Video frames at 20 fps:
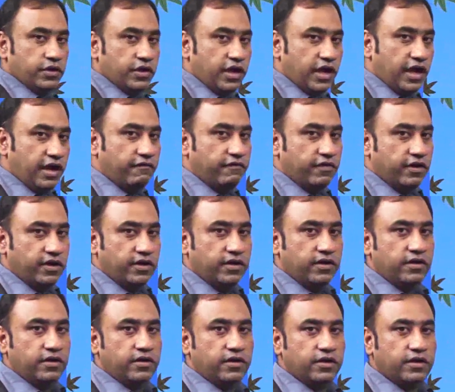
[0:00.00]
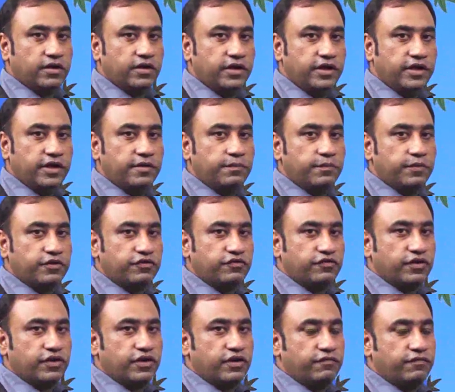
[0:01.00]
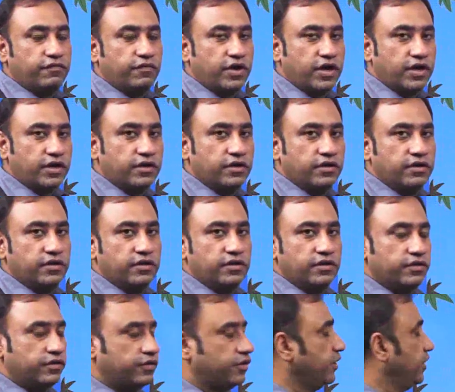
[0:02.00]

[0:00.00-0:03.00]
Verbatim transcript: Have a clear picture of what they